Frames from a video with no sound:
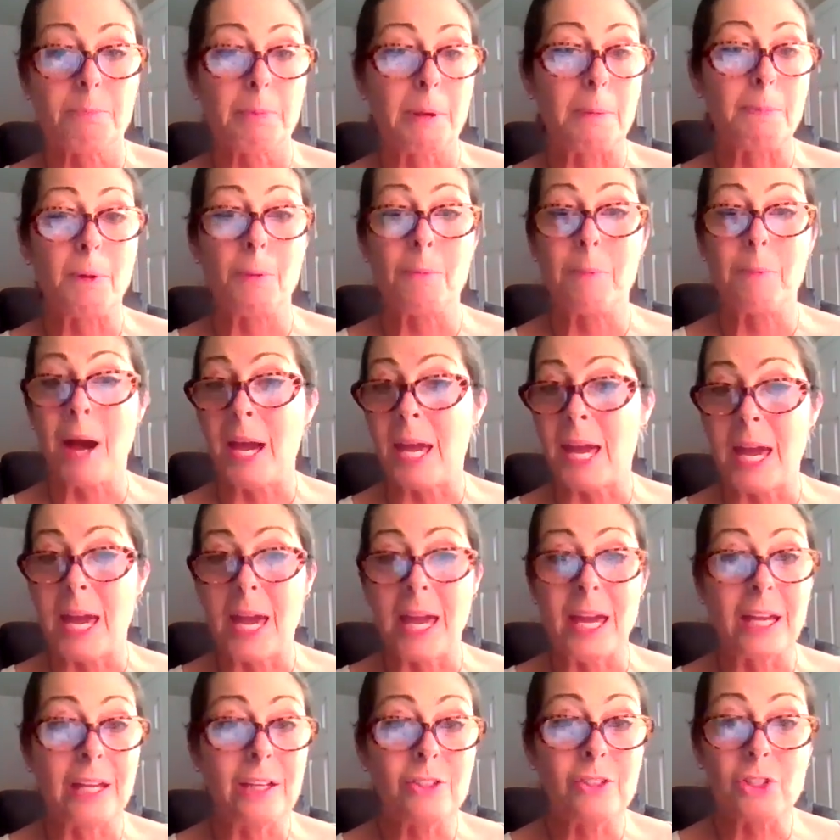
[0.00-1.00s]
people my
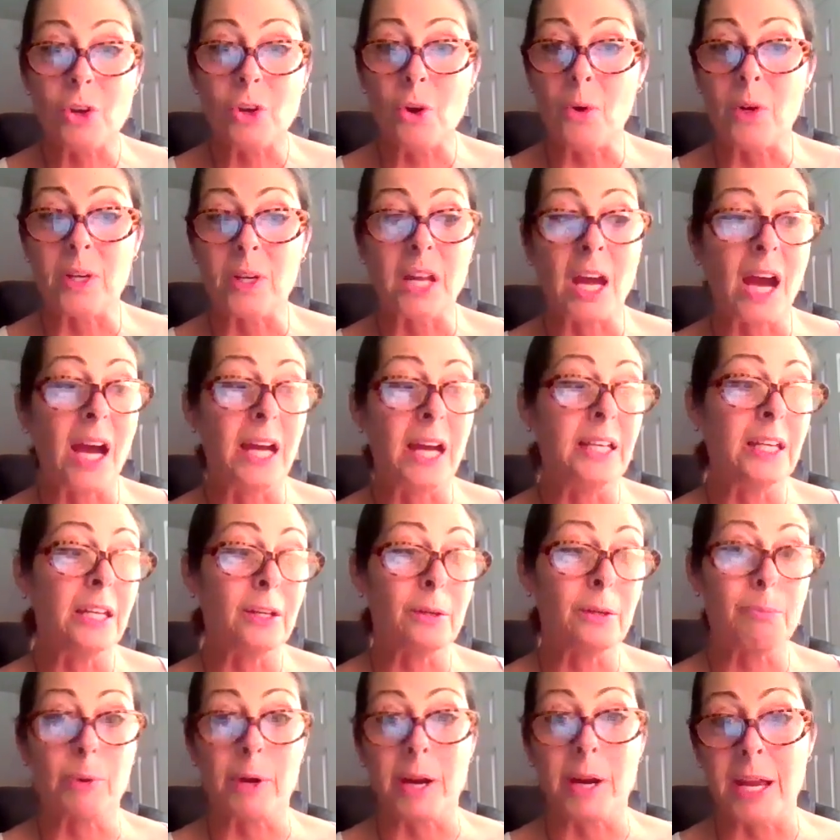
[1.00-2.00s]
age going, I need a
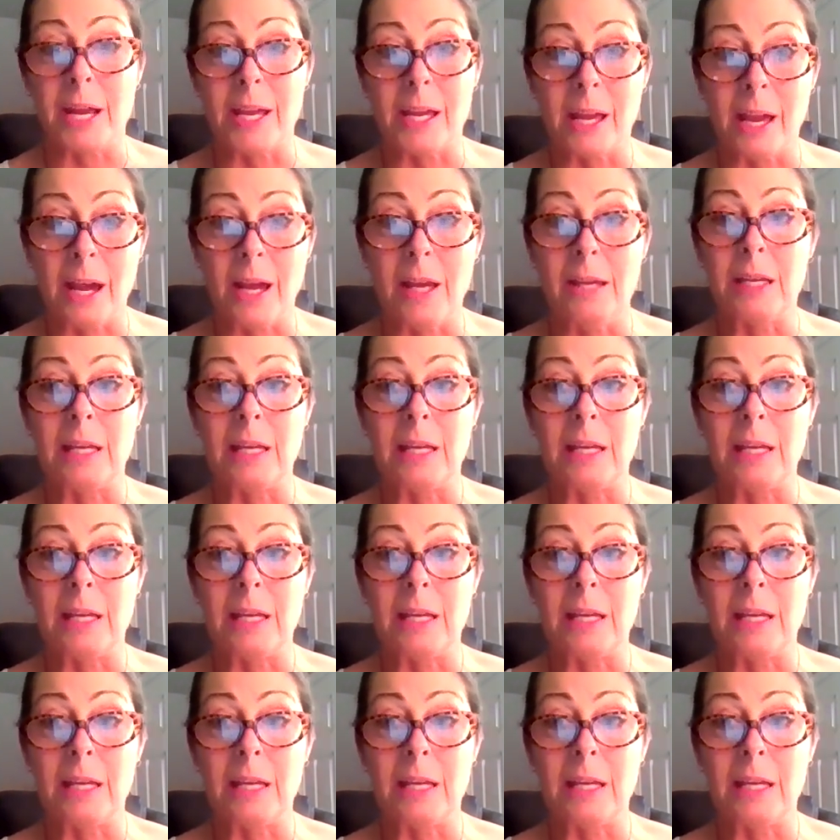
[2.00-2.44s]
break.